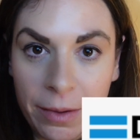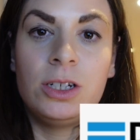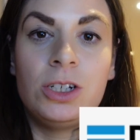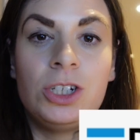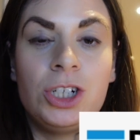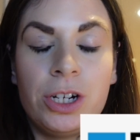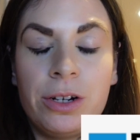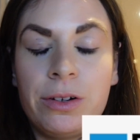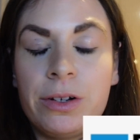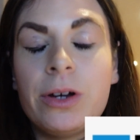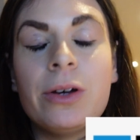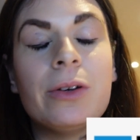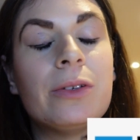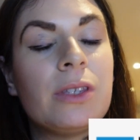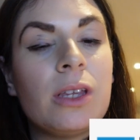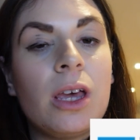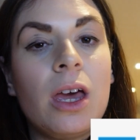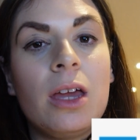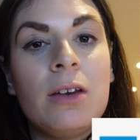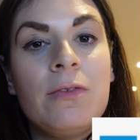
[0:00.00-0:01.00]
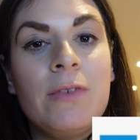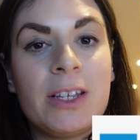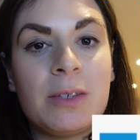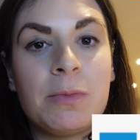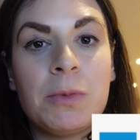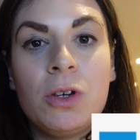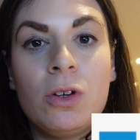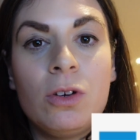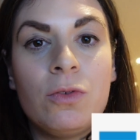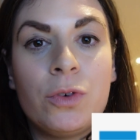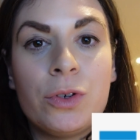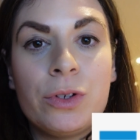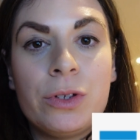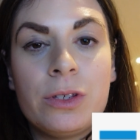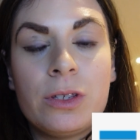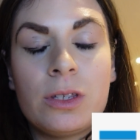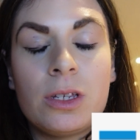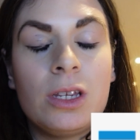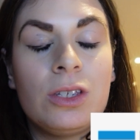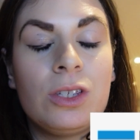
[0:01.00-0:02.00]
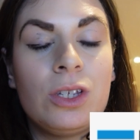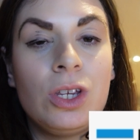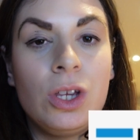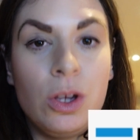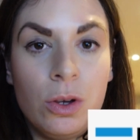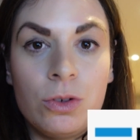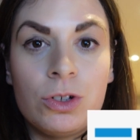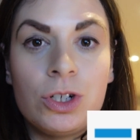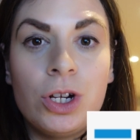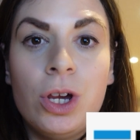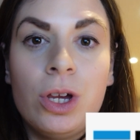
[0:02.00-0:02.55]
Dejiro's investment universe is huge.